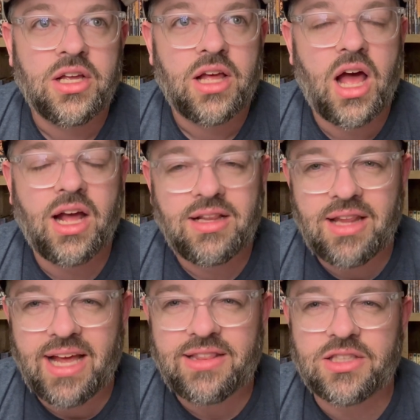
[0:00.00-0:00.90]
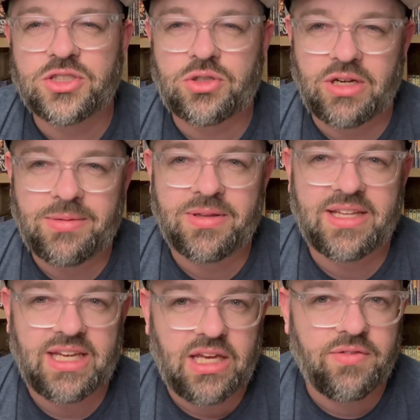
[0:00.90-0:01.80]
unlike The Scream of
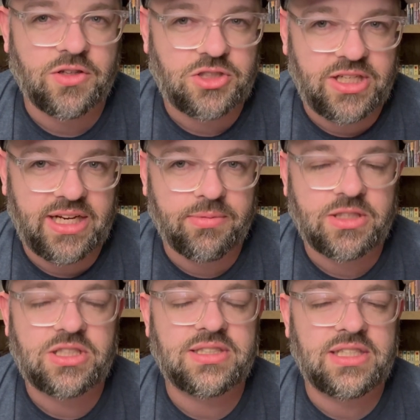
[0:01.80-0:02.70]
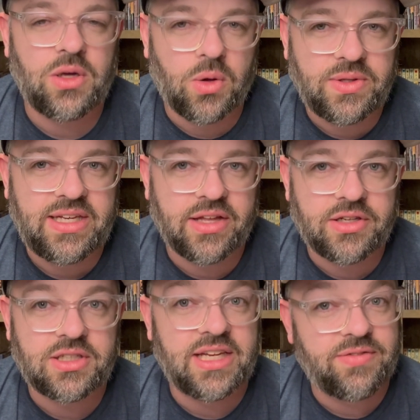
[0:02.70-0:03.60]
the Evil Genie, which is the only
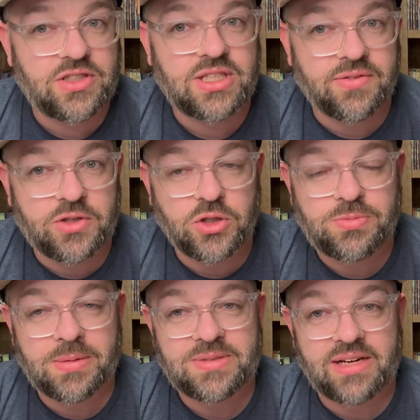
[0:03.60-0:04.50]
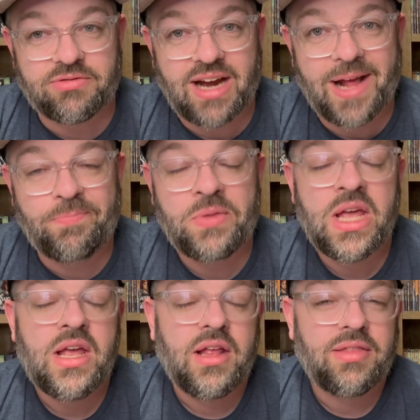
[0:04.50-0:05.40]
other Give Yourself Goosebumps I've read,
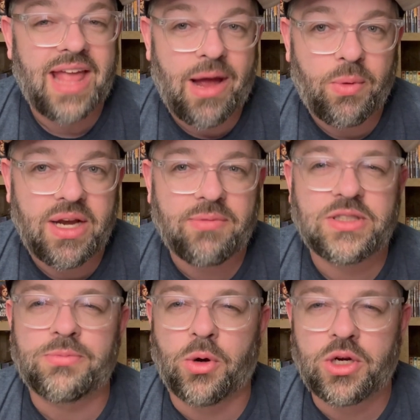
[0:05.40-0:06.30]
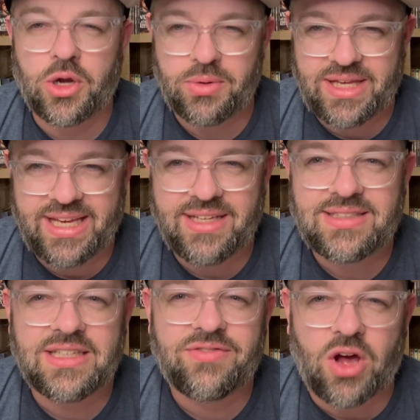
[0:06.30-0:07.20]
that one, it was more
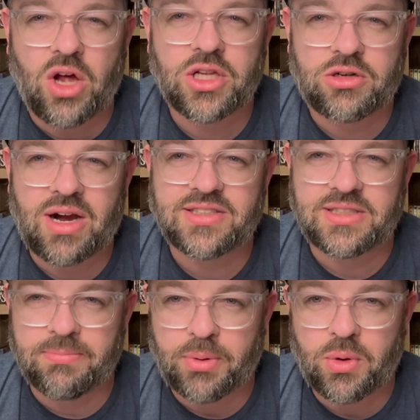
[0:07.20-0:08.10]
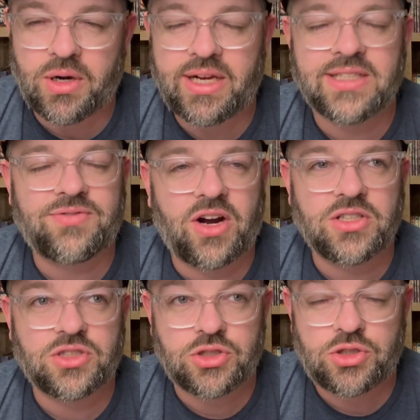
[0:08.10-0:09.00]
cohesive all across the board as far
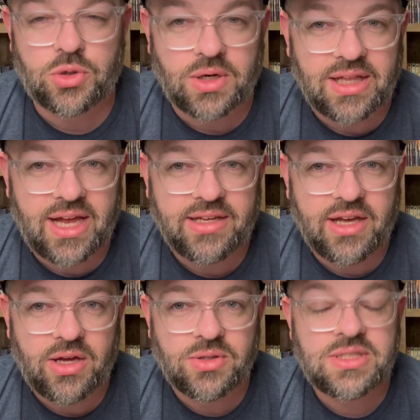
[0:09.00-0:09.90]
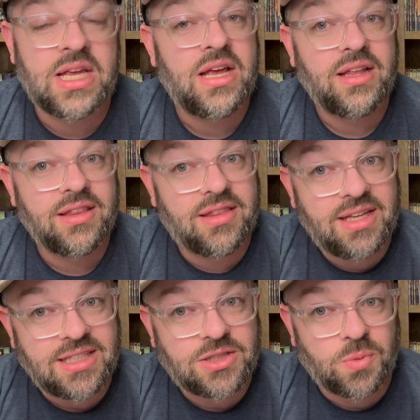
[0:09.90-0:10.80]
as the storyline goes.
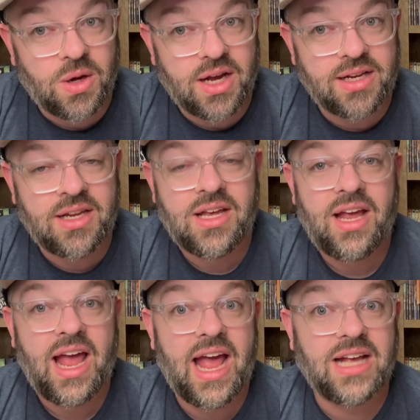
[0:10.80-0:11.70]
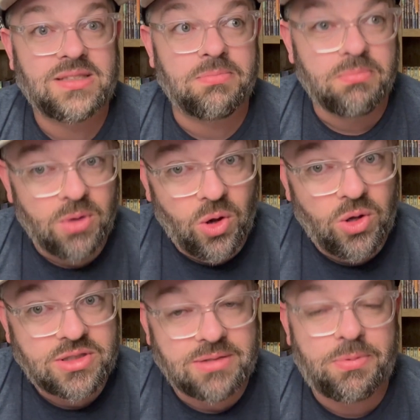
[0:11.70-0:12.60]
This one has
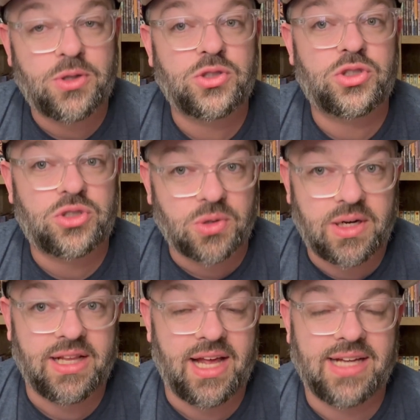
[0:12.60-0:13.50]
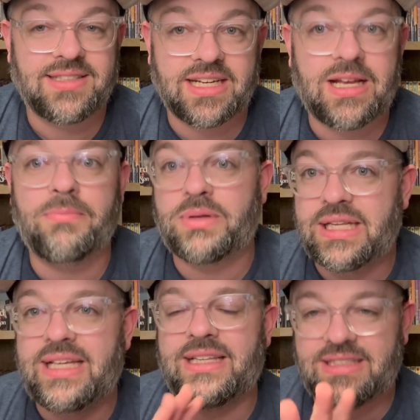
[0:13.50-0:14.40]
multiple storylines, like
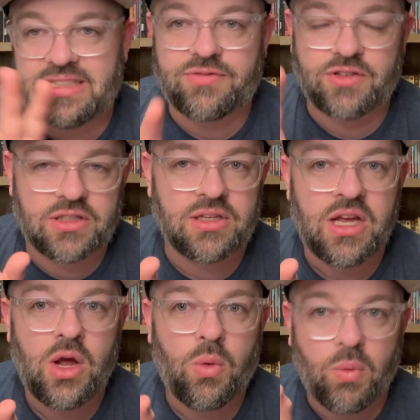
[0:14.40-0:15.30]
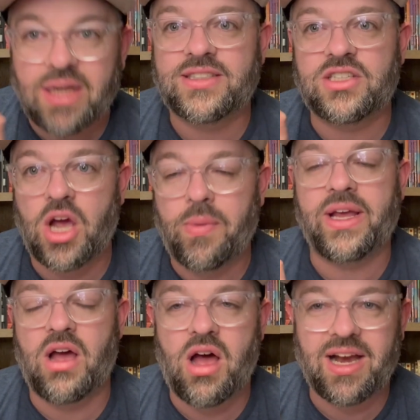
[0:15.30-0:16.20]
completely different what's
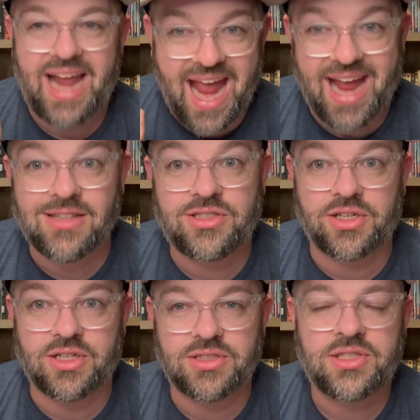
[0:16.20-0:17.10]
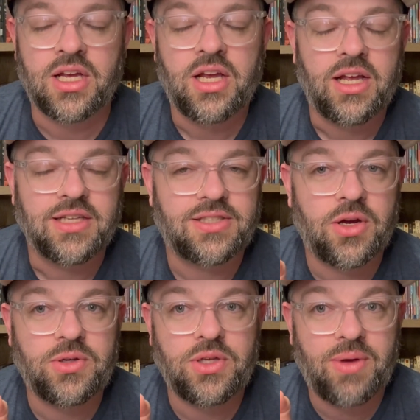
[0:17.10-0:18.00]
going on answers.
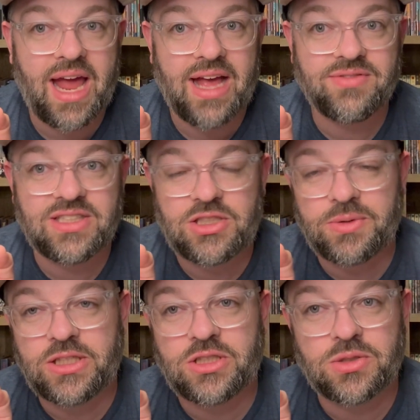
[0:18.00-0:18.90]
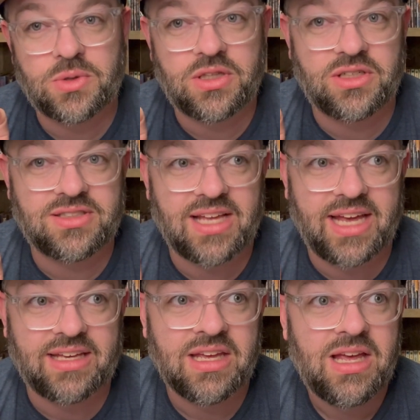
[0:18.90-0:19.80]
So you have situations where there's
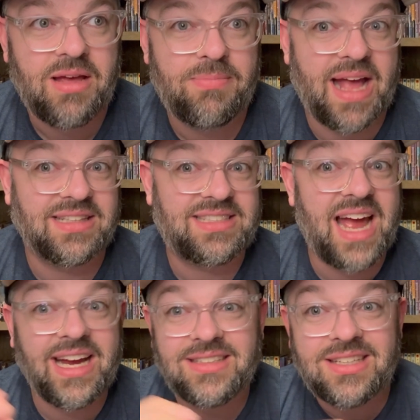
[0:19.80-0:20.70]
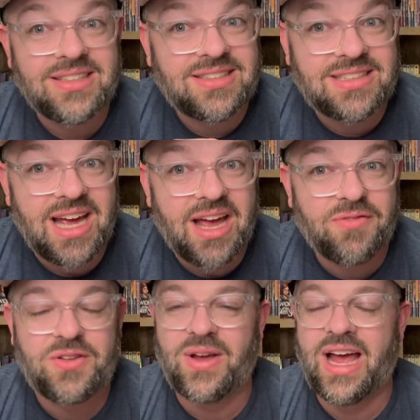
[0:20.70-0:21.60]
like mad scientist
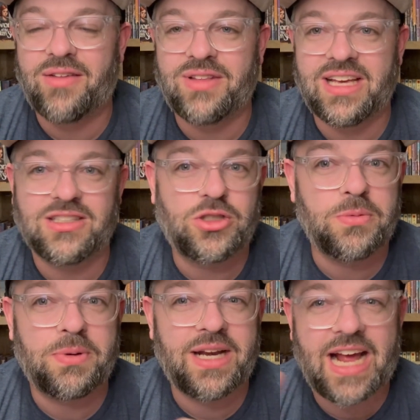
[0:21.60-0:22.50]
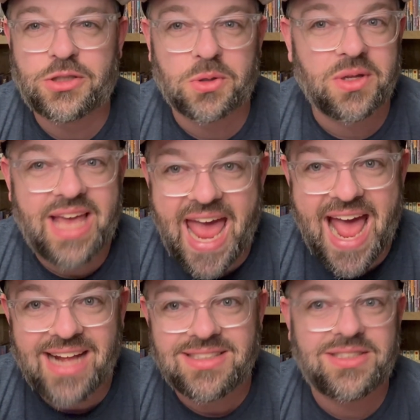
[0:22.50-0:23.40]
stuff, you have like supernatural
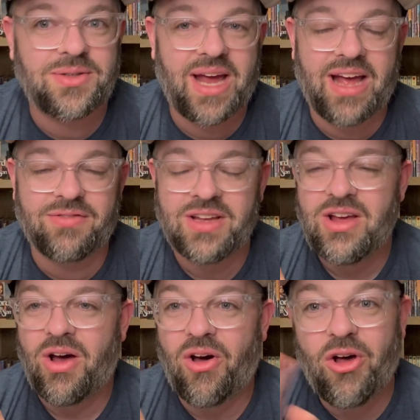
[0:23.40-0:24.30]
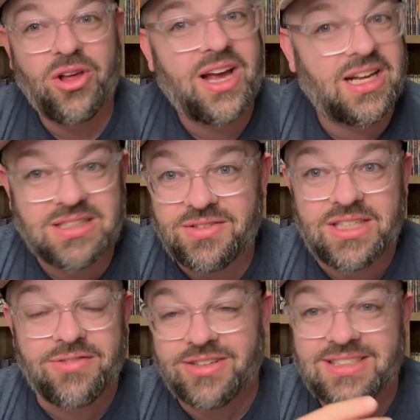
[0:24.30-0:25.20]
cats, you have all kinds of
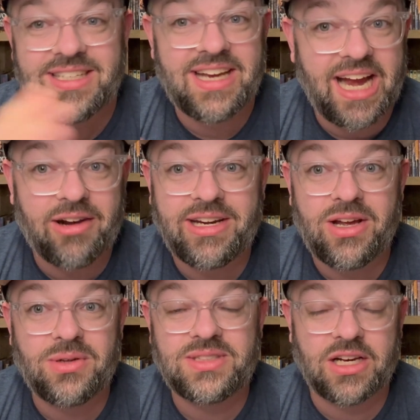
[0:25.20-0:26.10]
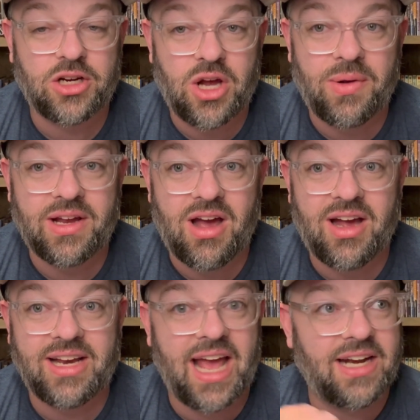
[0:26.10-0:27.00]
different scenarios that are going
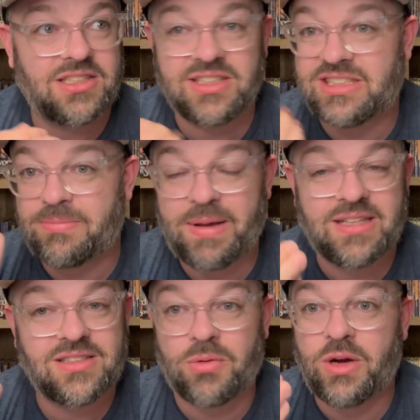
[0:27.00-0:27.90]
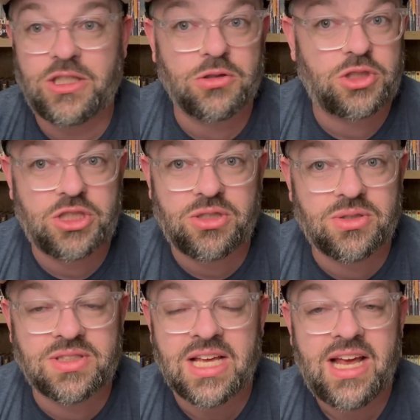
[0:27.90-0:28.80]
on, and it just depends on what you
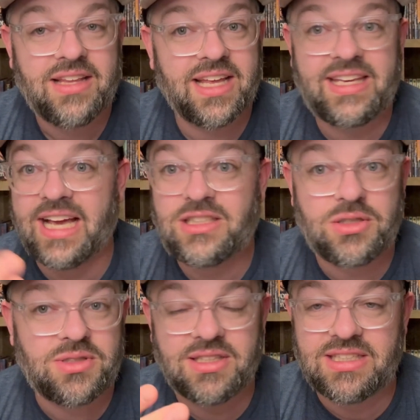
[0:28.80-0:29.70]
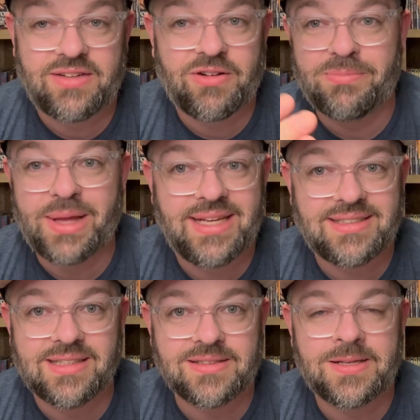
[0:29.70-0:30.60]
choose that gets you to the different
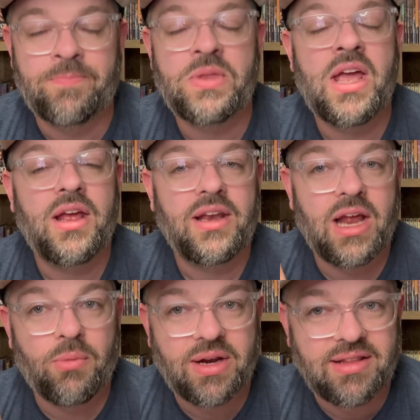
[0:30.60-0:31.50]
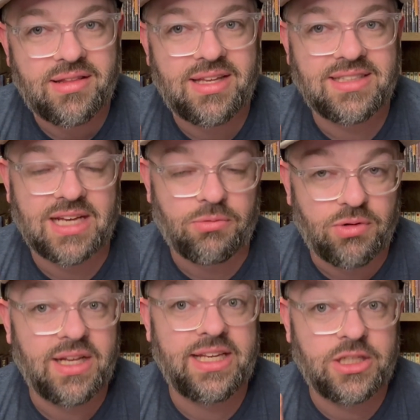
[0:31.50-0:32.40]
places. Now, one of the things I
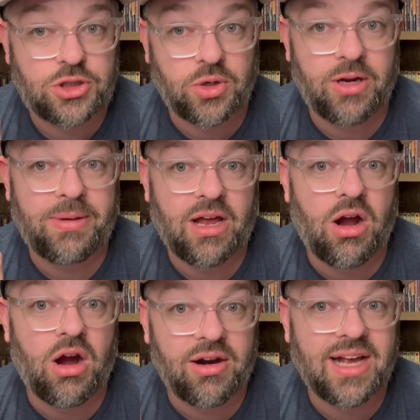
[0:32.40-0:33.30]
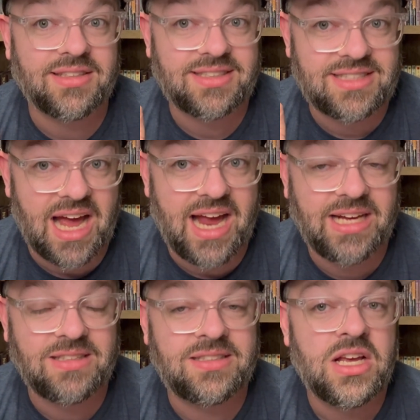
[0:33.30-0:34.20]
really enjoy about R.L.
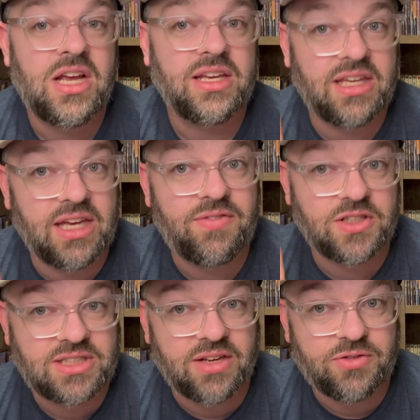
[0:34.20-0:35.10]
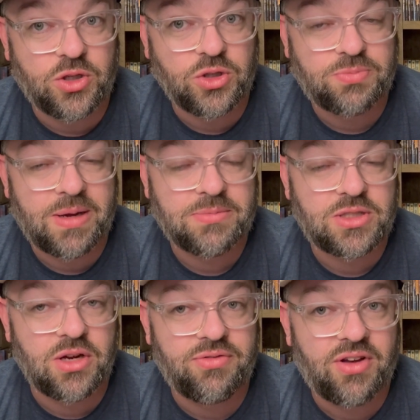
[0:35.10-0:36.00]
Stine's Give Yourself Goosebumps
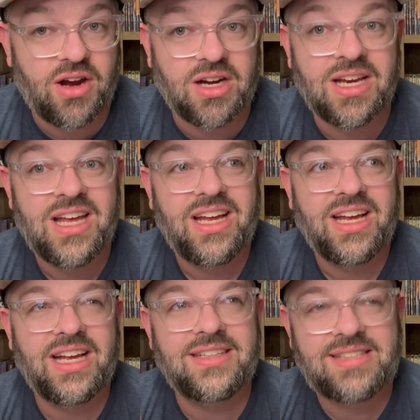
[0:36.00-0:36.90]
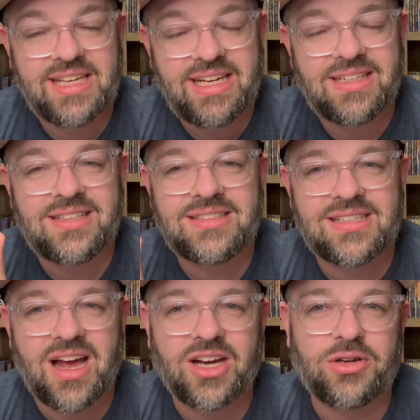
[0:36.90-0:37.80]
so far is he does
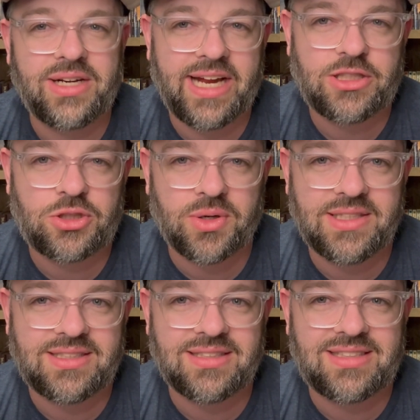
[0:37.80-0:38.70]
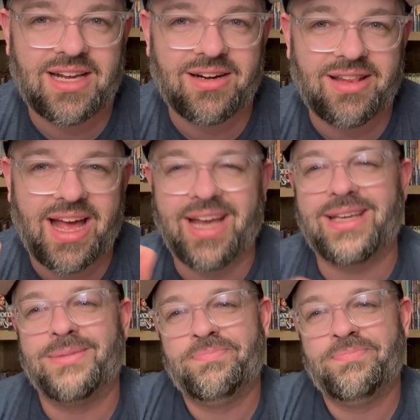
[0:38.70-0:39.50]
not create choices that are like,